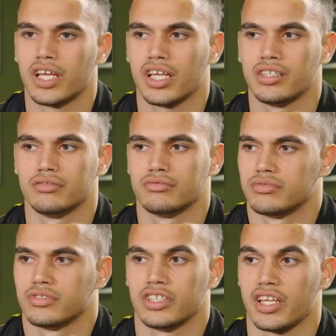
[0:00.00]
And
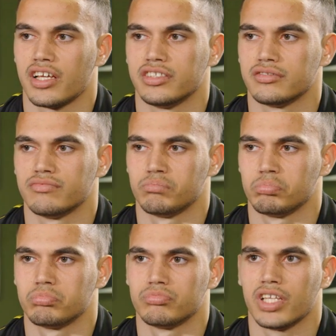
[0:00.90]
yeah, I just
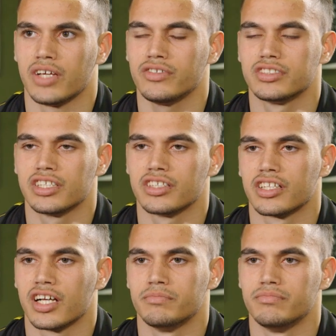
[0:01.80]
love it. See the
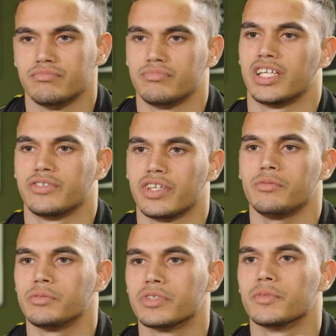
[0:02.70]
club as
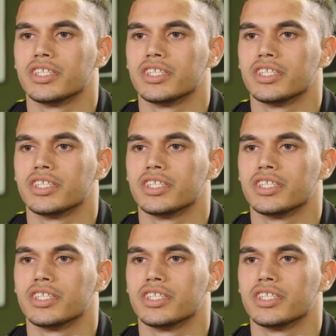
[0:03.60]
family, pretty